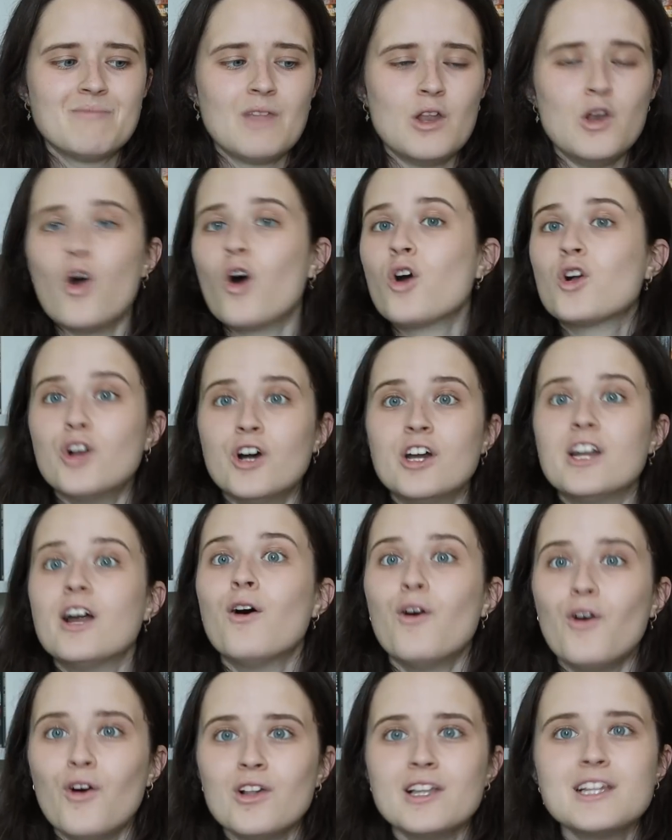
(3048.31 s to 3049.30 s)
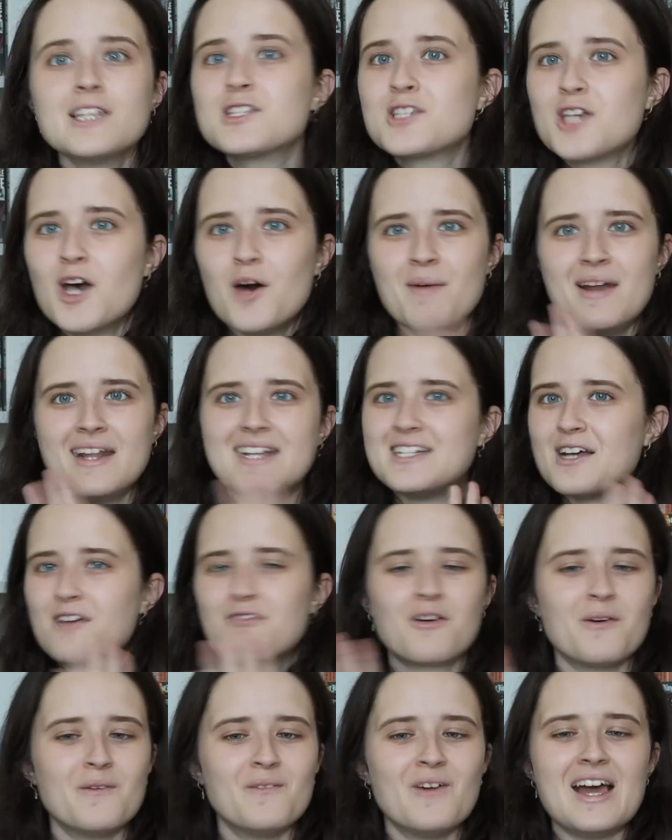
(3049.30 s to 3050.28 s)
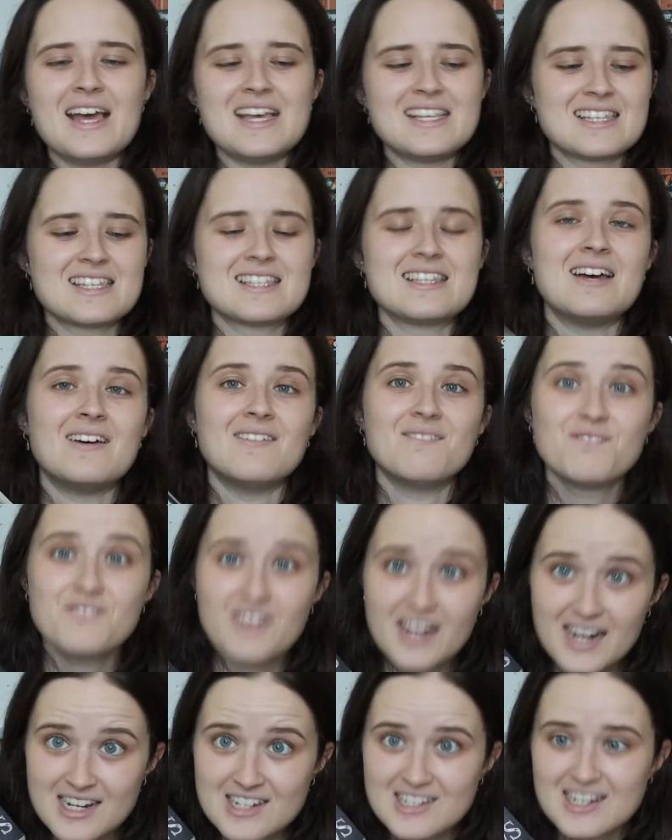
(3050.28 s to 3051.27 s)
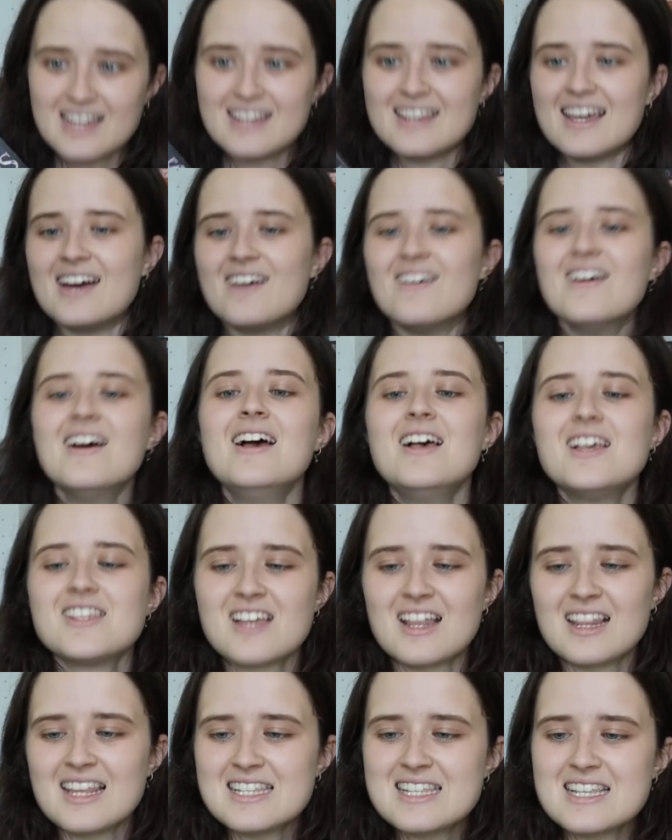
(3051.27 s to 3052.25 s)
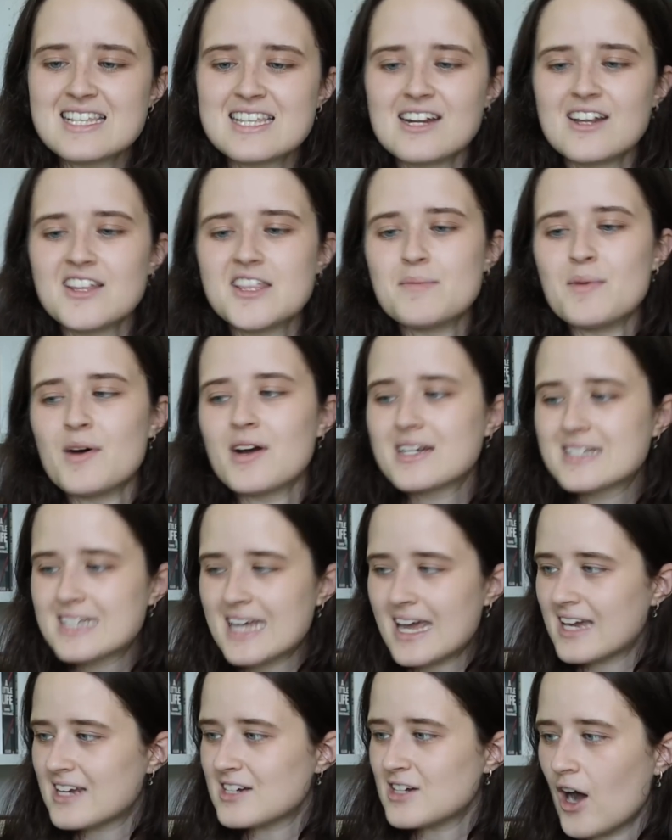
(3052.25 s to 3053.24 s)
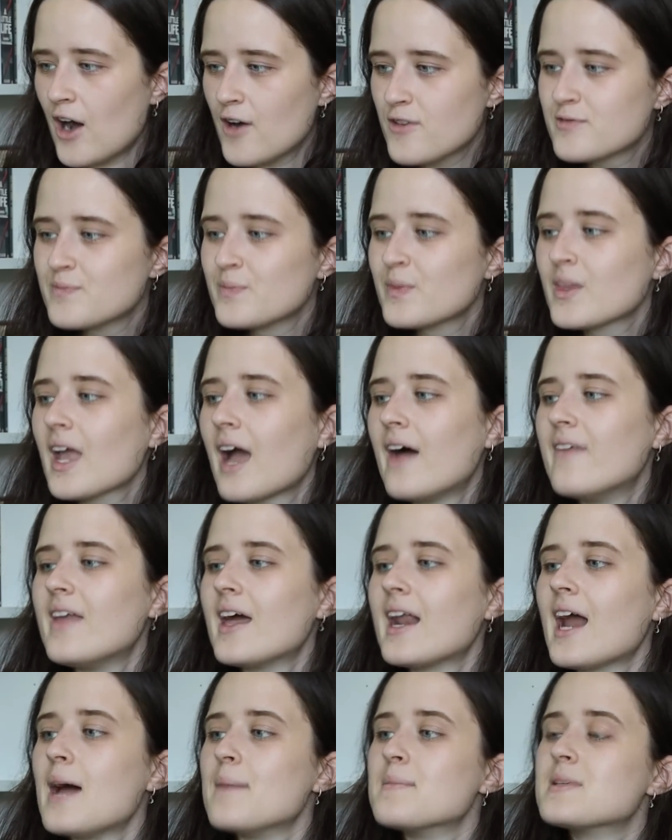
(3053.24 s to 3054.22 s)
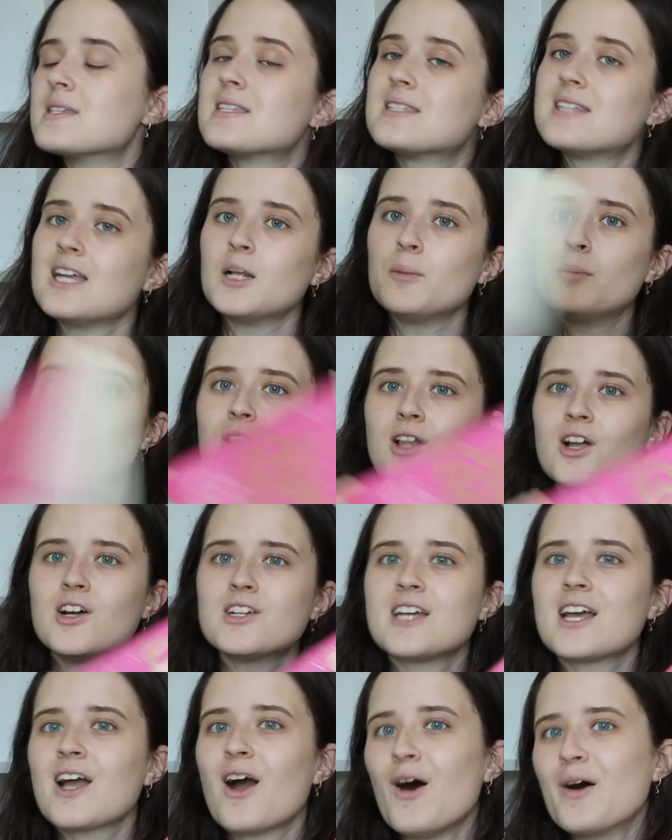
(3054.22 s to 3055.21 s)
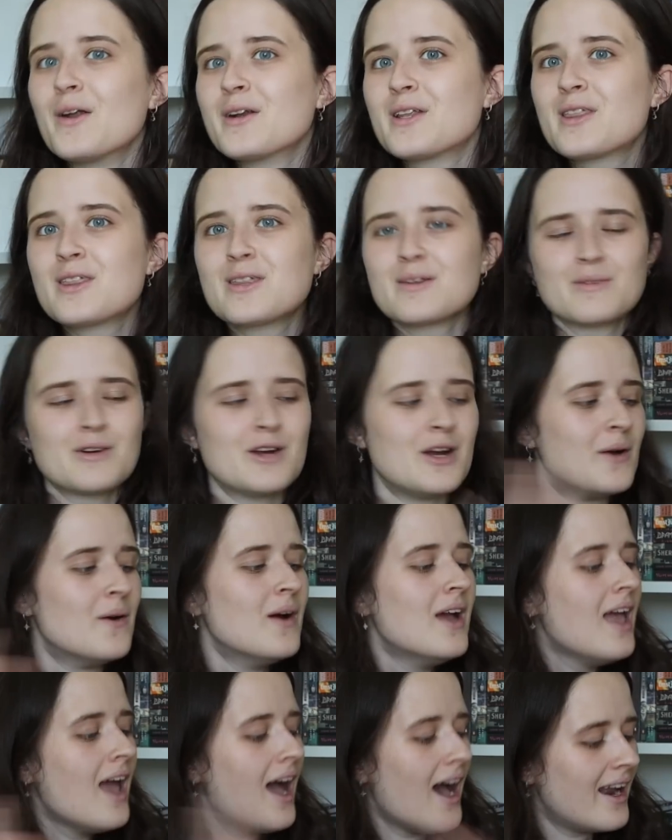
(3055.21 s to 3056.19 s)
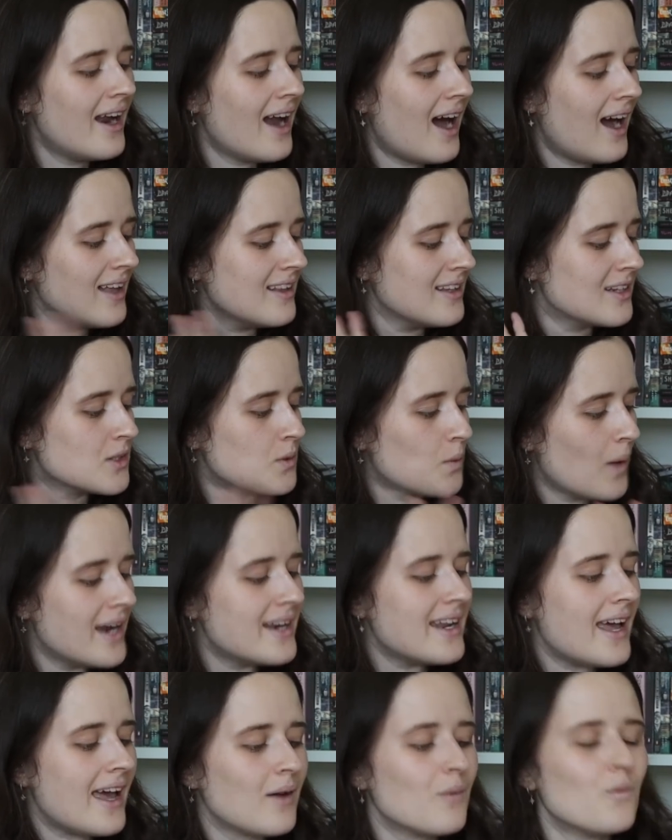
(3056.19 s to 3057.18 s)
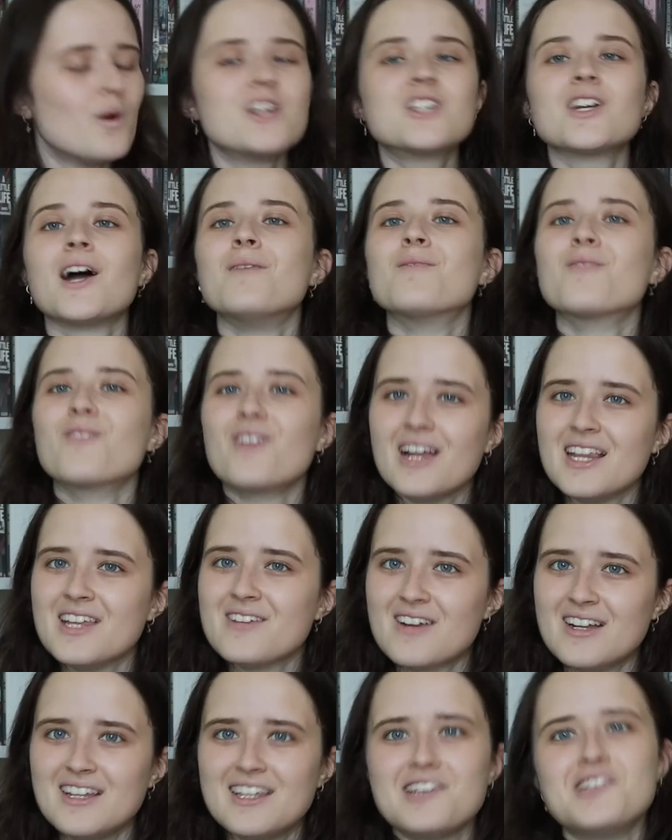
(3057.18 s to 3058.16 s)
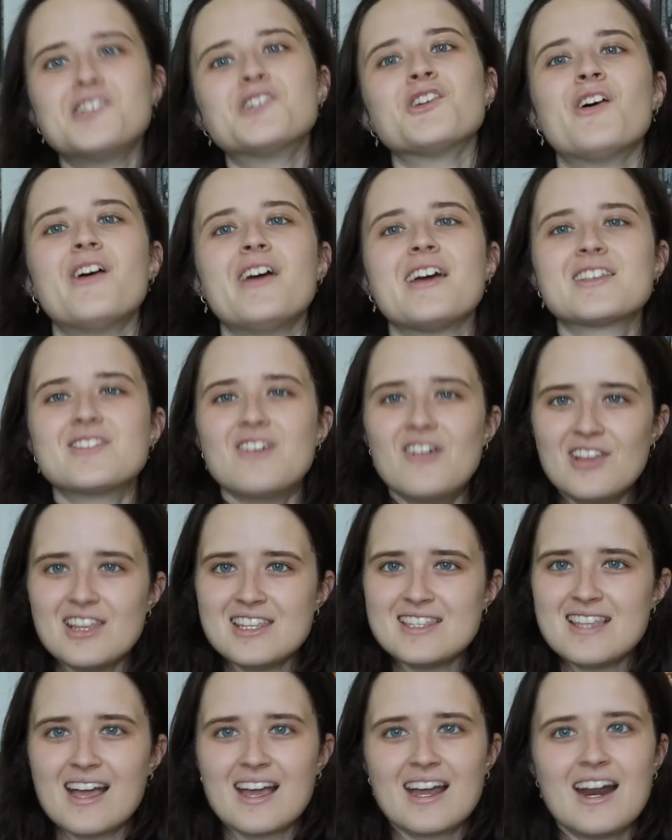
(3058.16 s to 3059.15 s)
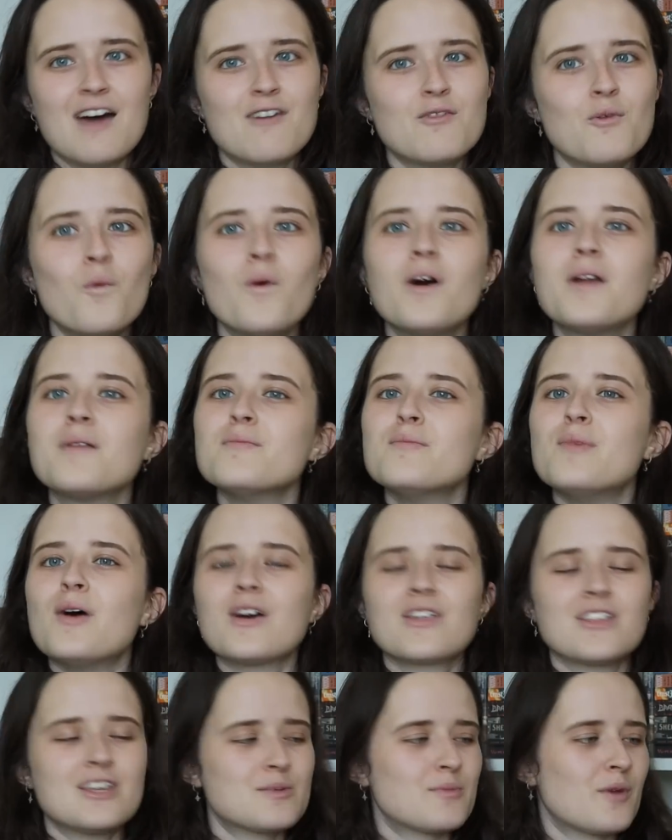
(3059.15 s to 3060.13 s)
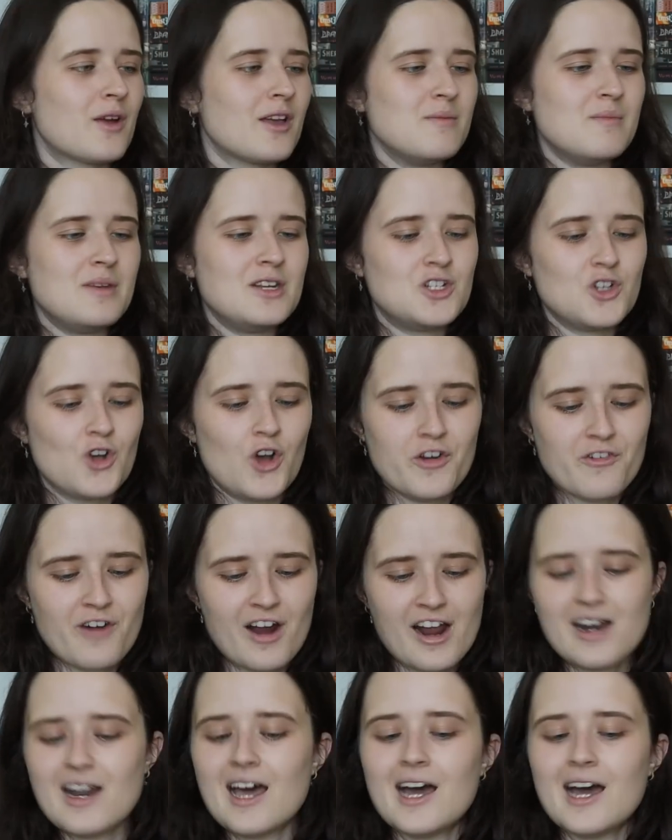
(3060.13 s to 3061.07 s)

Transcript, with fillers: not good at all in so many different ways so finished it though so at least it's another book ticked off and then I'm still plodding on through An Island Wedding which I'm really really enjoying so at least I can have one book that's bringing me joy right